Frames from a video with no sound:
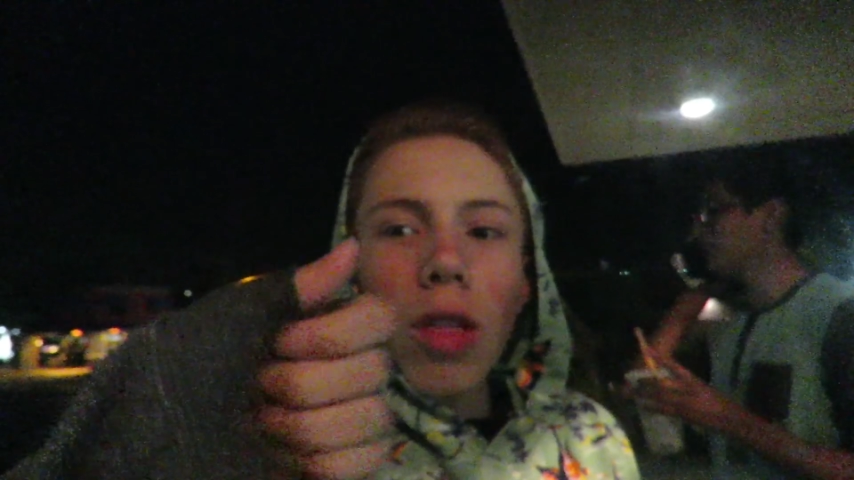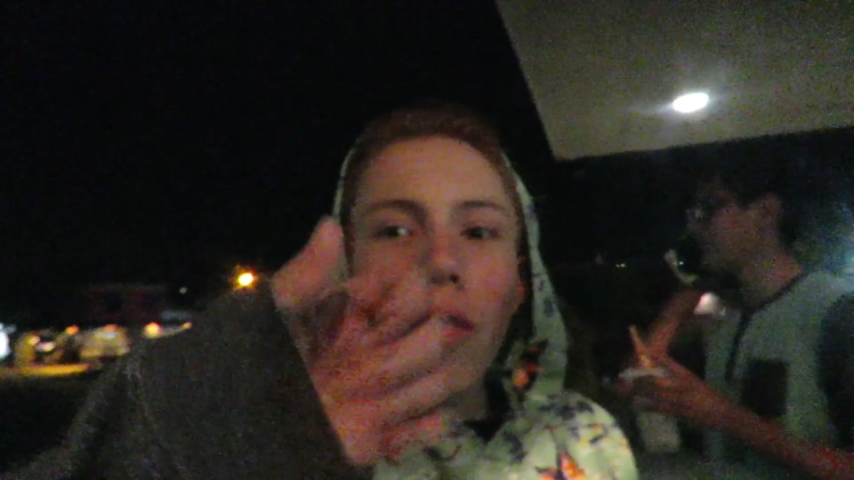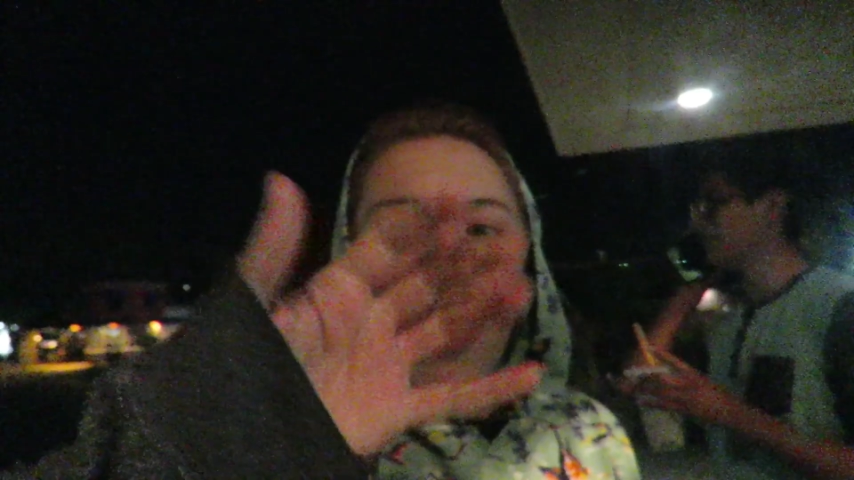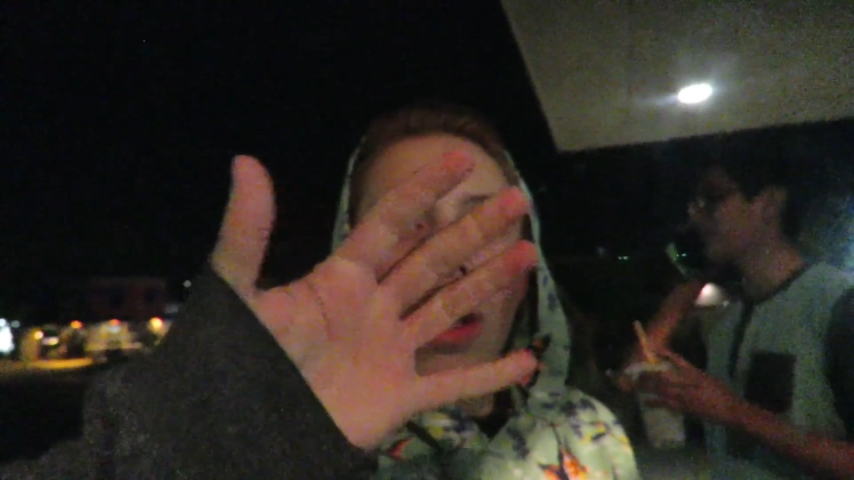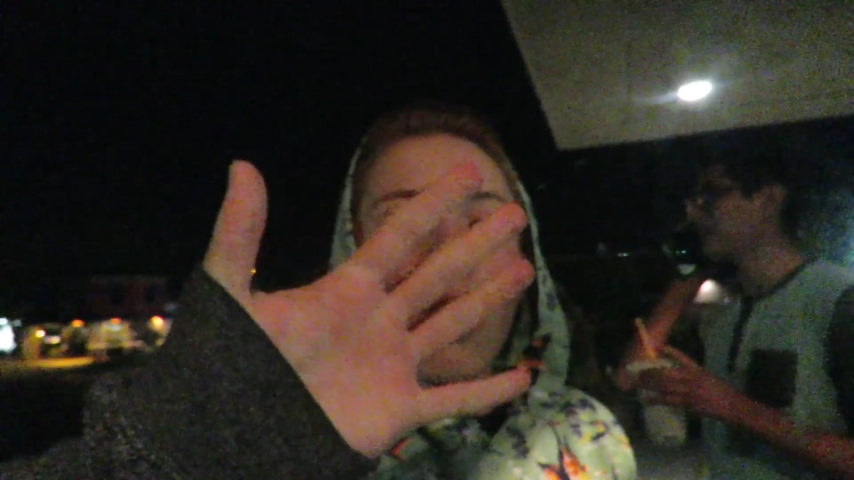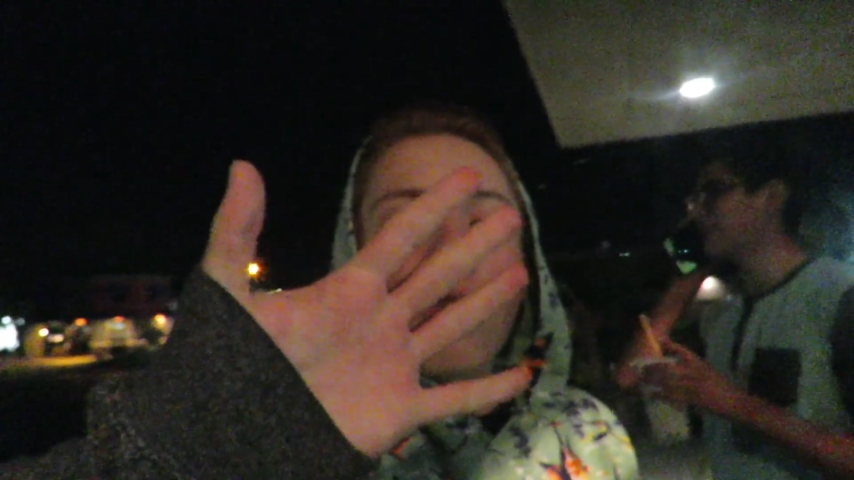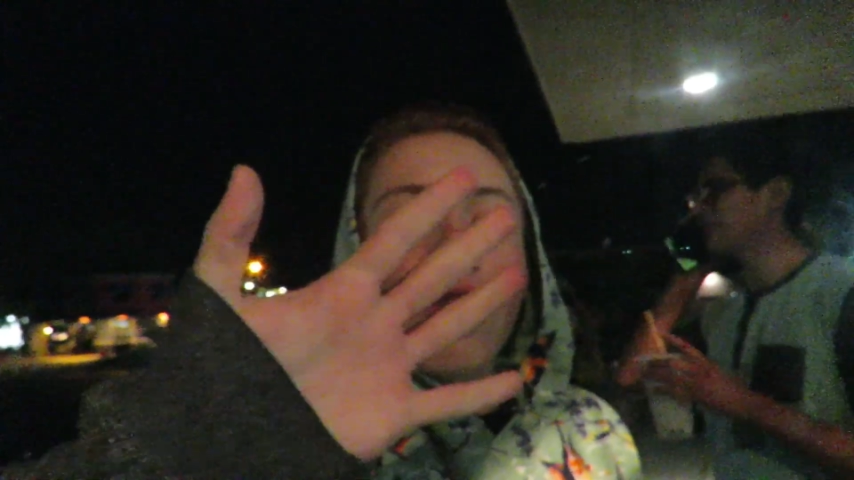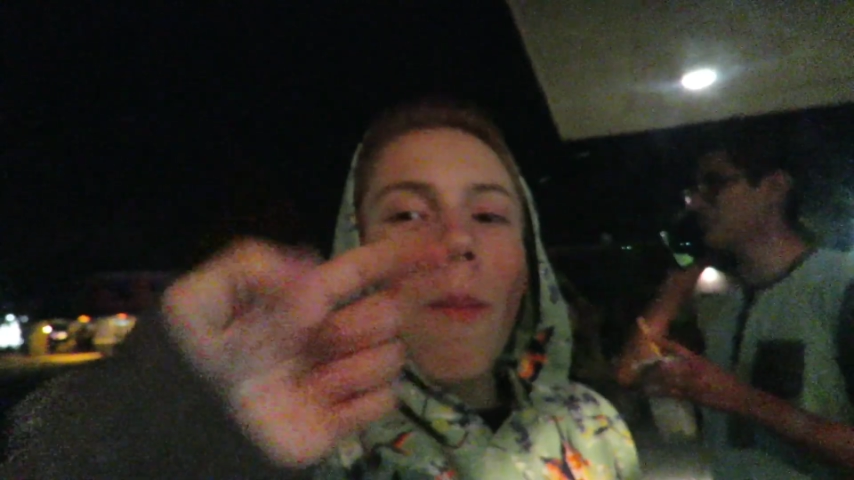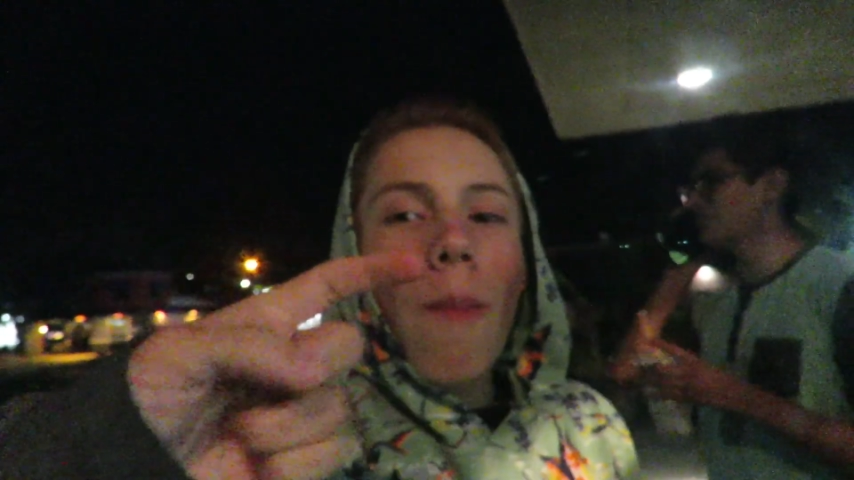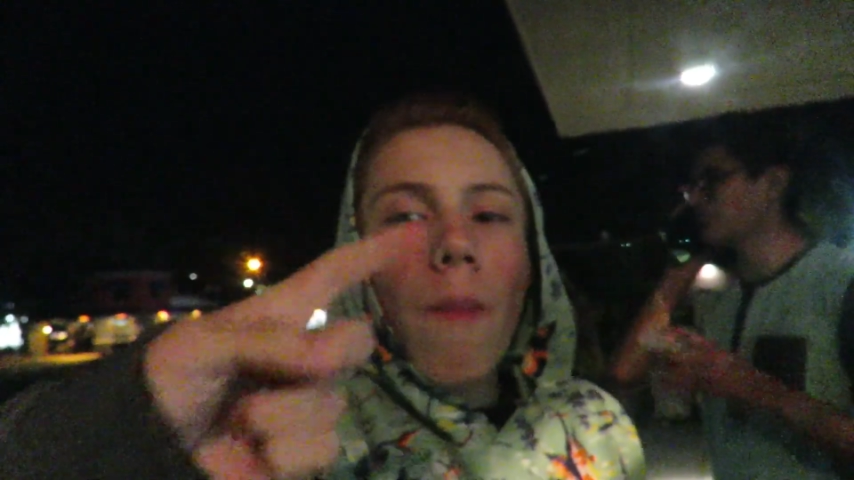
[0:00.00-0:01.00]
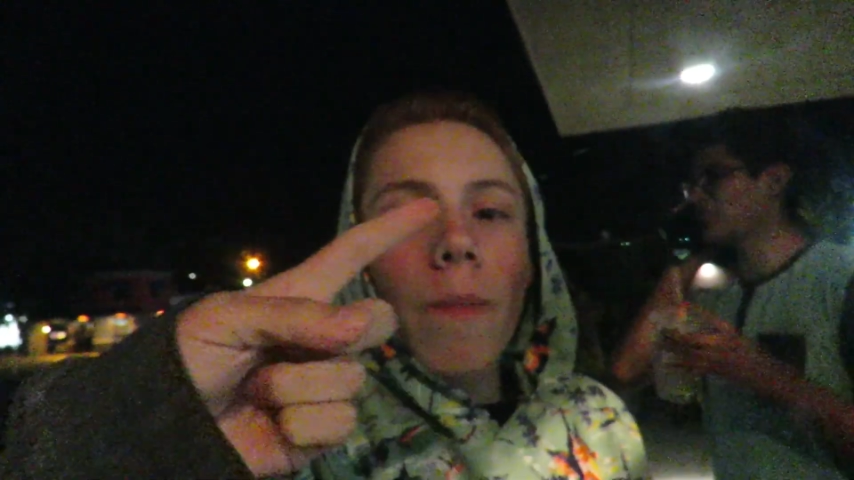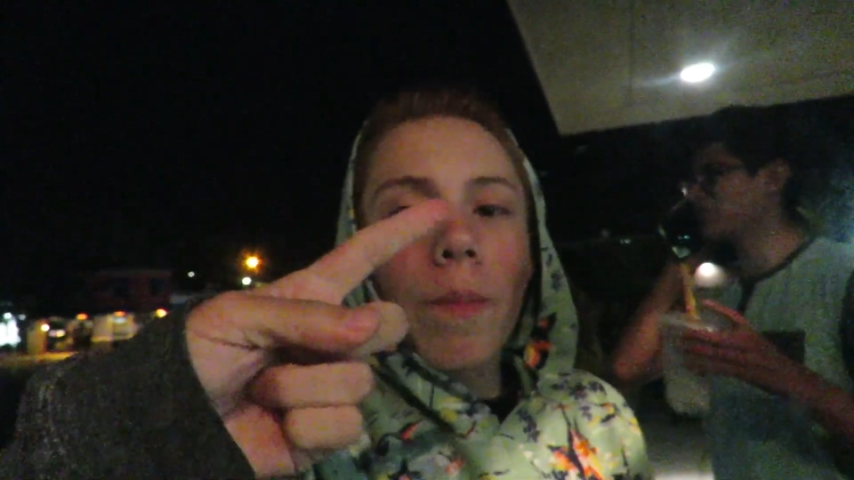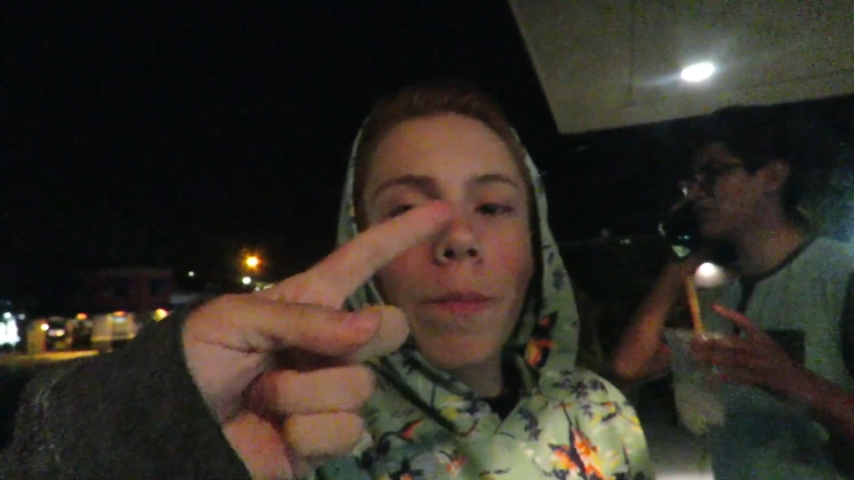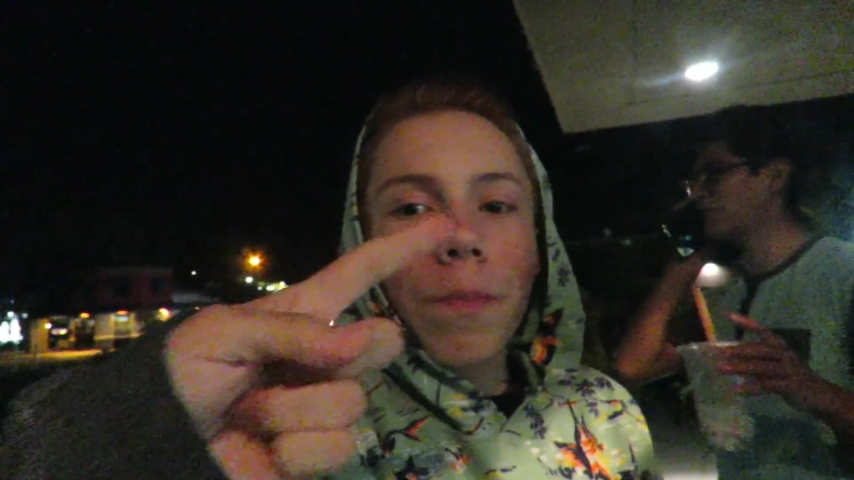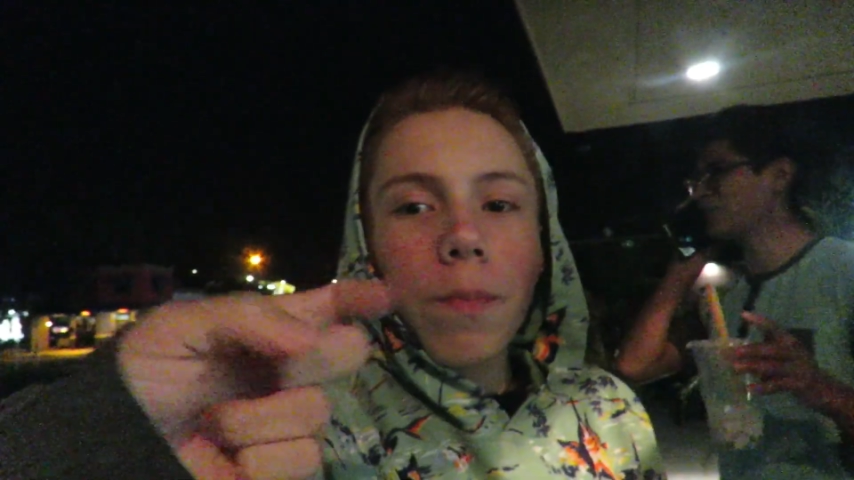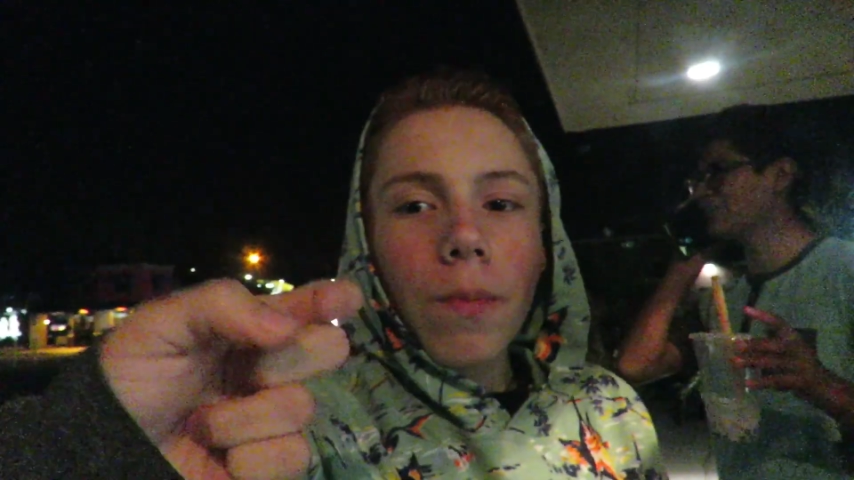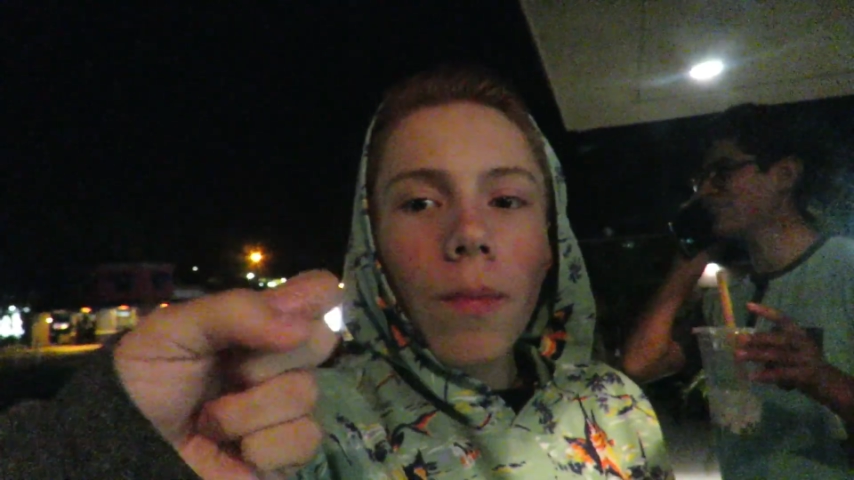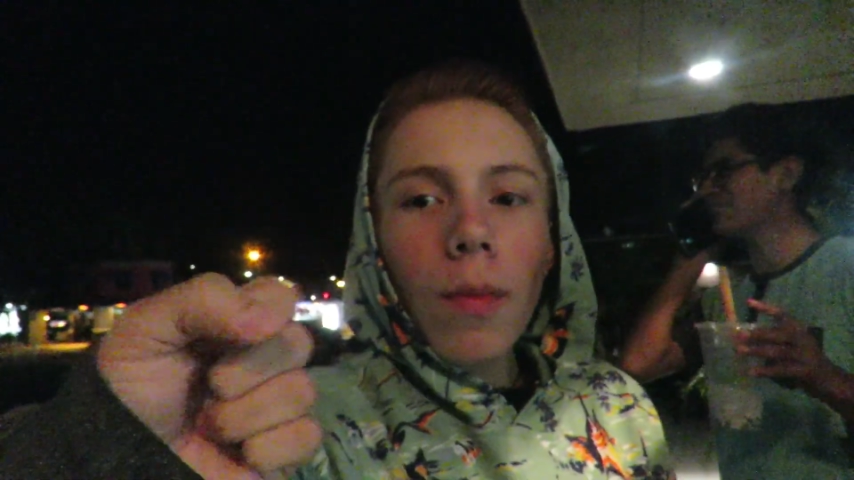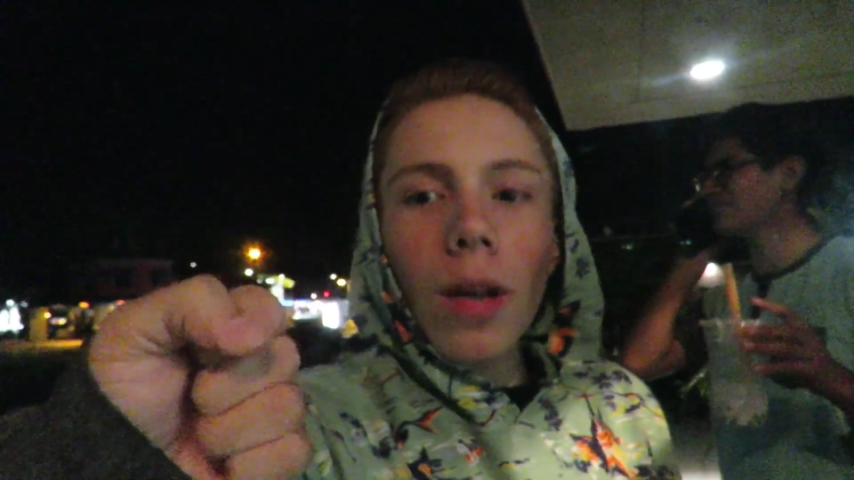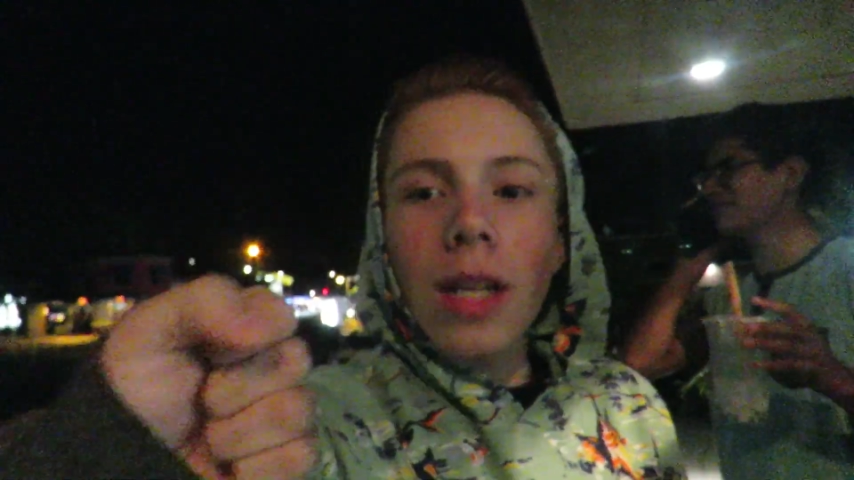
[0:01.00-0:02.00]
the plug
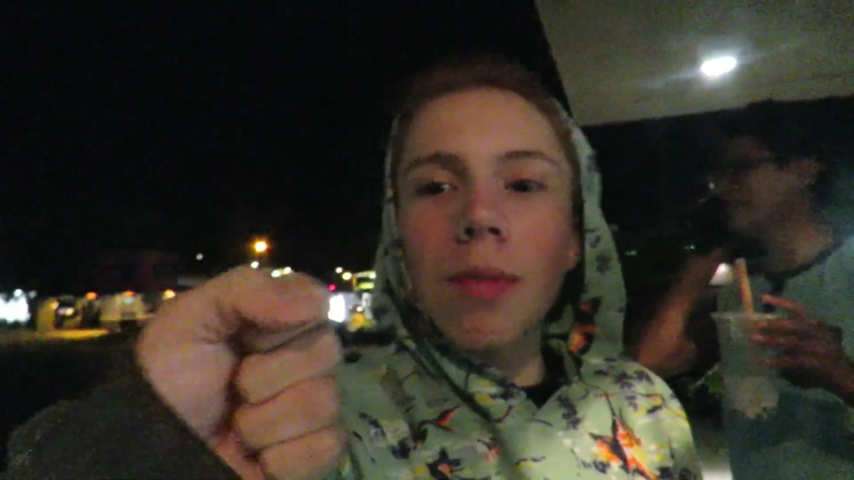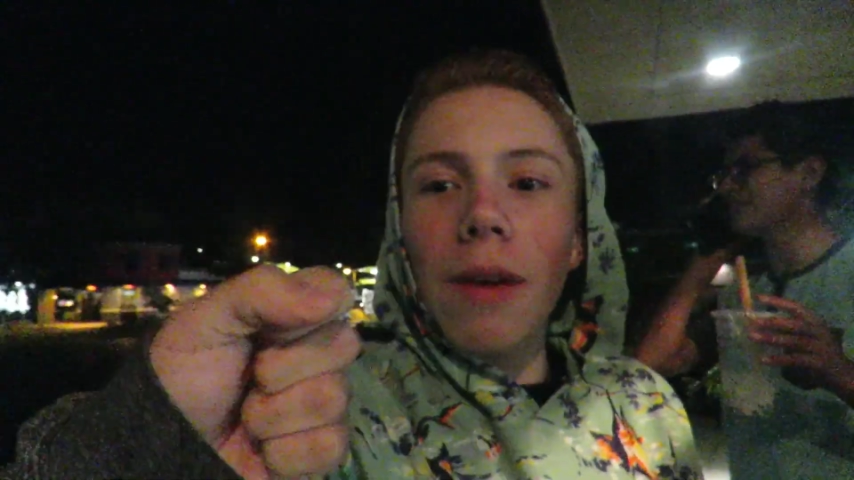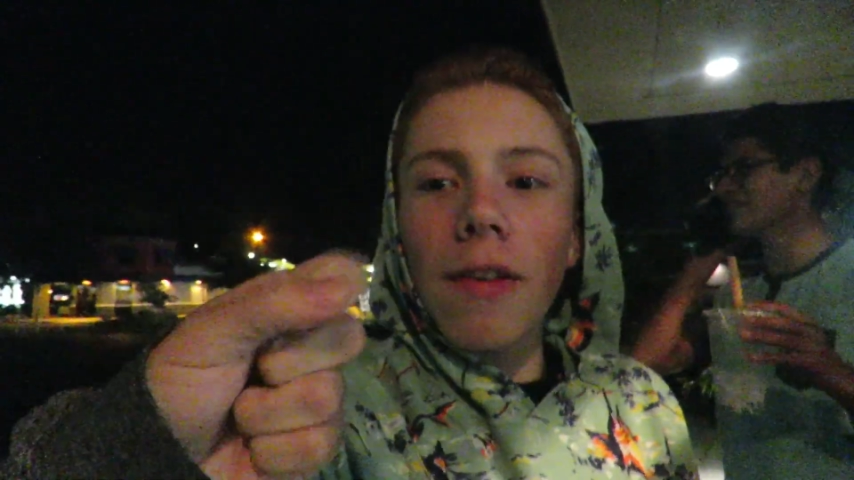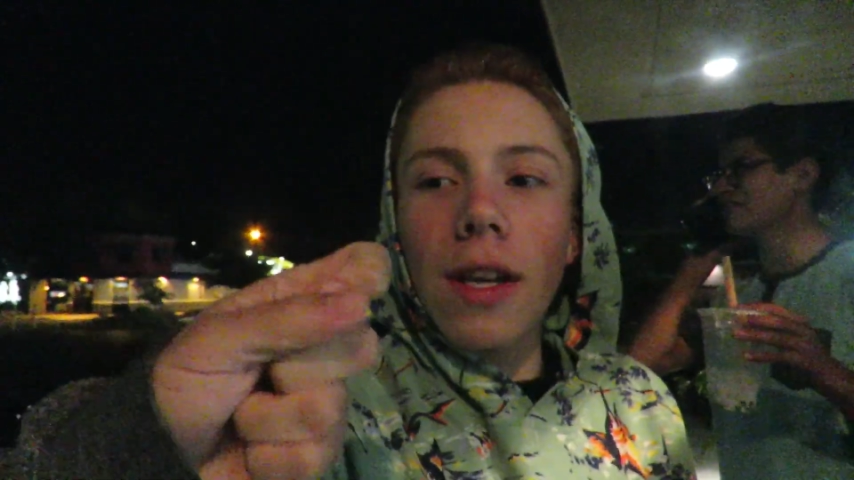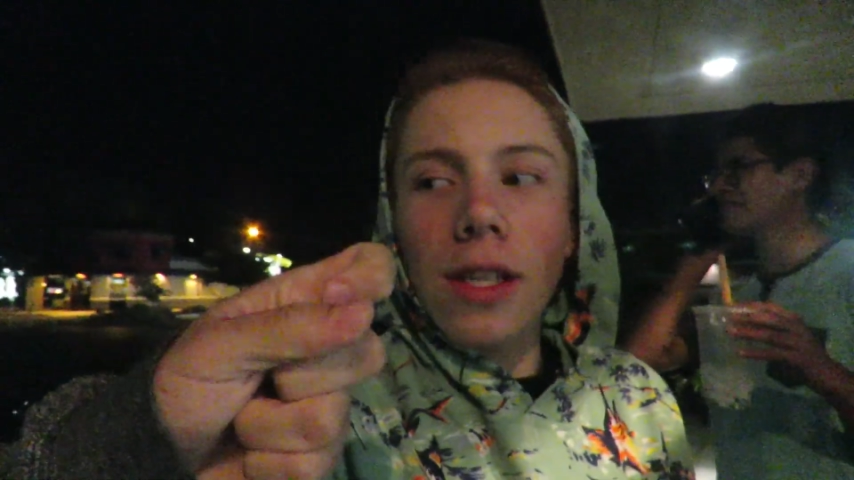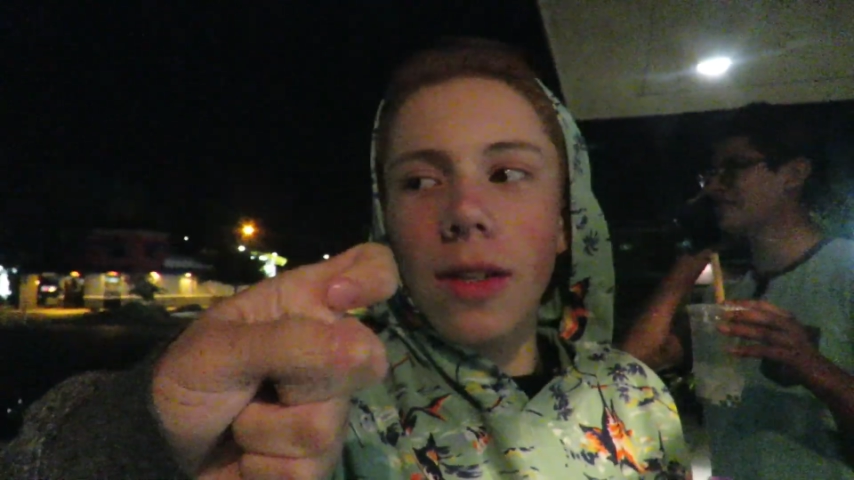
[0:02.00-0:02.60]
That's my face.